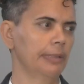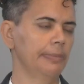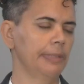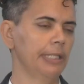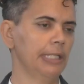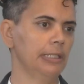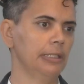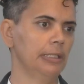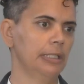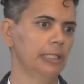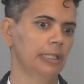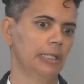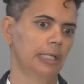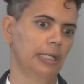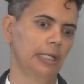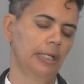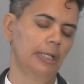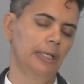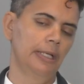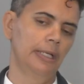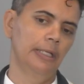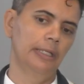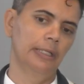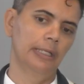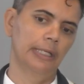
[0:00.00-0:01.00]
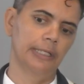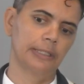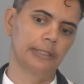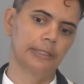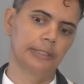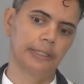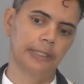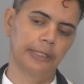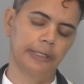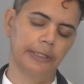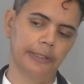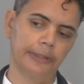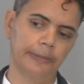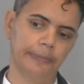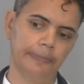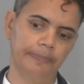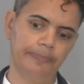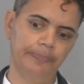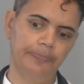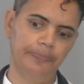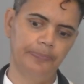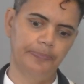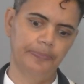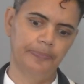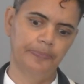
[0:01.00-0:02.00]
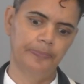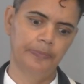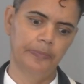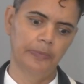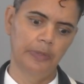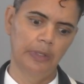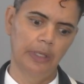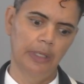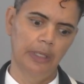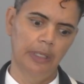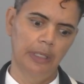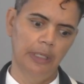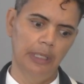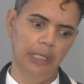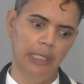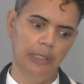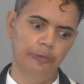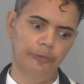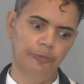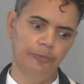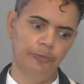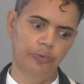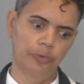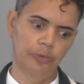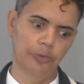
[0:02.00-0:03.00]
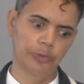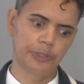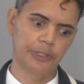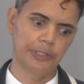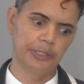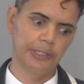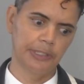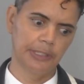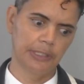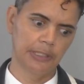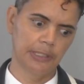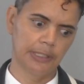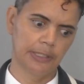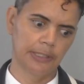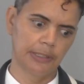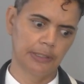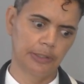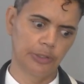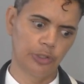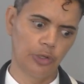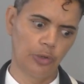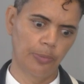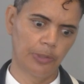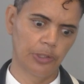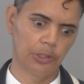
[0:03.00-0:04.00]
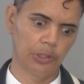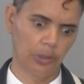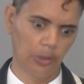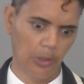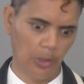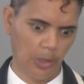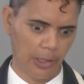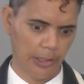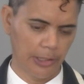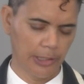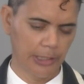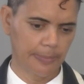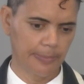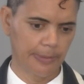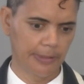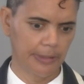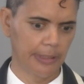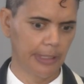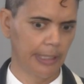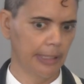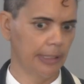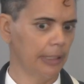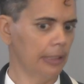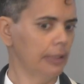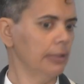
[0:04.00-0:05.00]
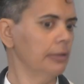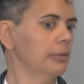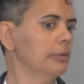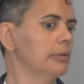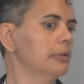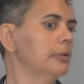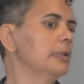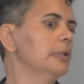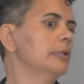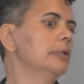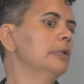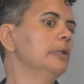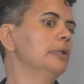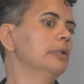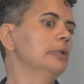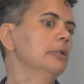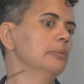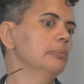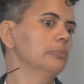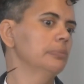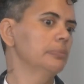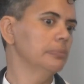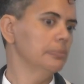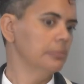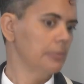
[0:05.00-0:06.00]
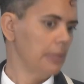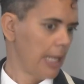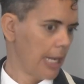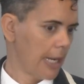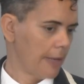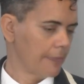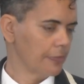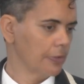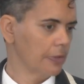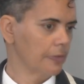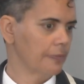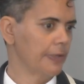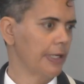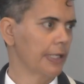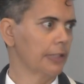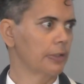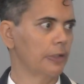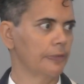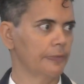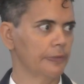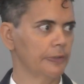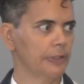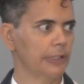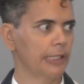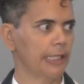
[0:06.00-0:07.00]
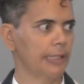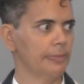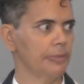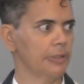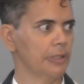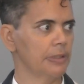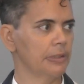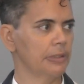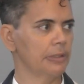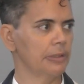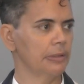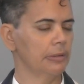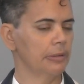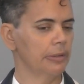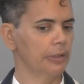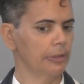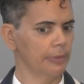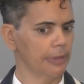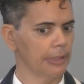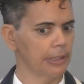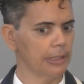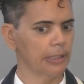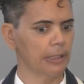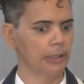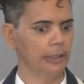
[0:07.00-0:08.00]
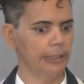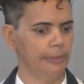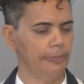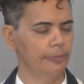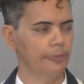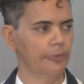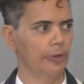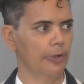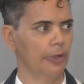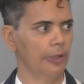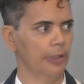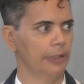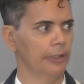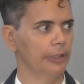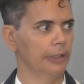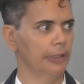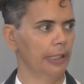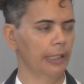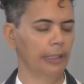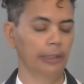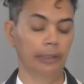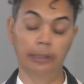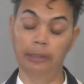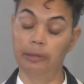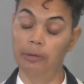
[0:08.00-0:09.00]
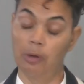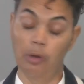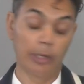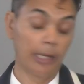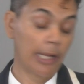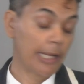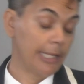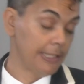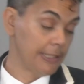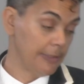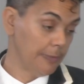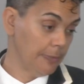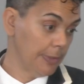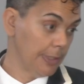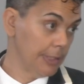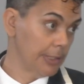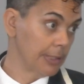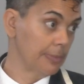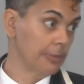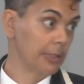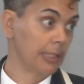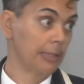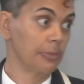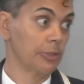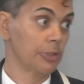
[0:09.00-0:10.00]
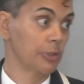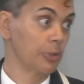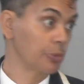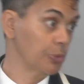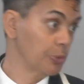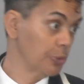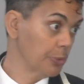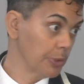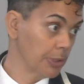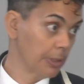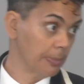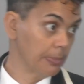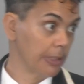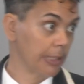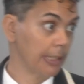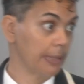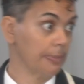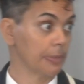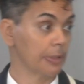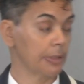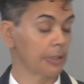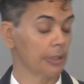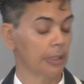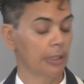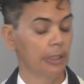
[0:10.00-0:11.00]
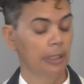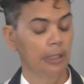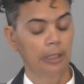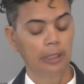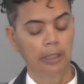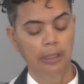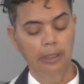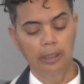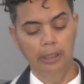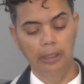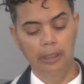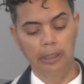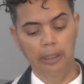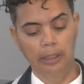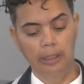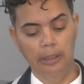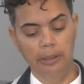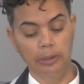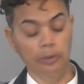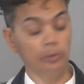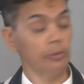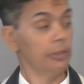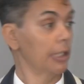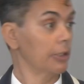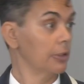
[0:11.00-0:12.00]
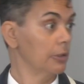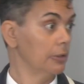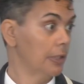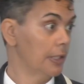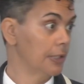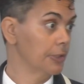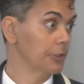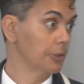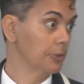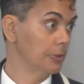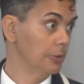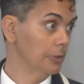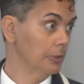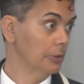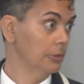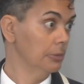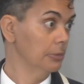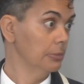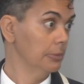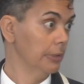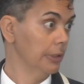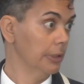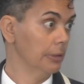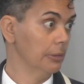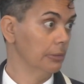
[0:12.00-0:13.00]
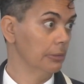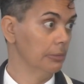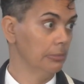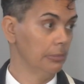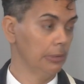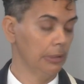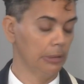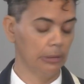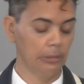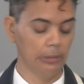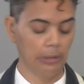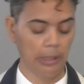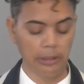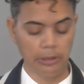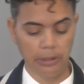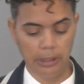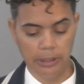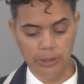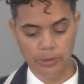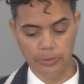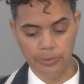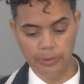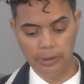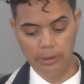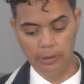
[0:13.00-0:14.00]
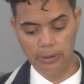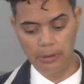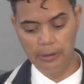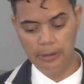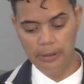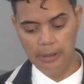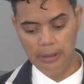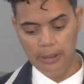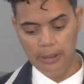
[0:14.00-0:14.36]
I mean, that um, it forces so much loss, but then after the fact, oftentimes there is a leapfrog uh, in all kinds of ways, sometimes social, sometimes uh, you know, technological, uh, industrial.